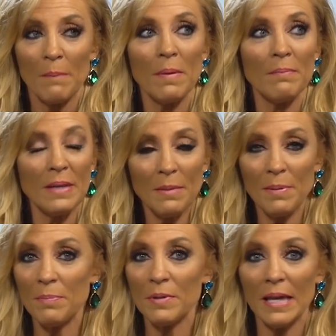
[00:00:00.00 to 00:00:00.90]
But many
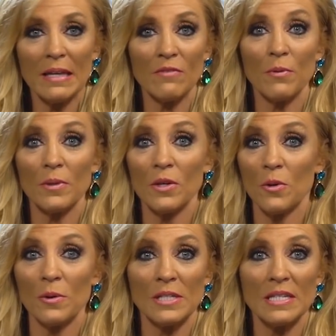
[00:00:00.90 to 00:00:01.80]
people can't afford the
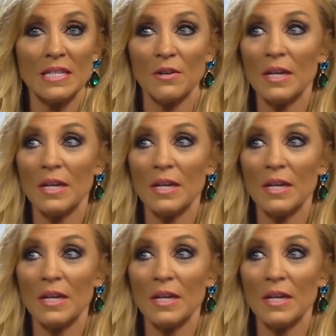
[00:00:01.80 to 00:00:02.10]
courses that are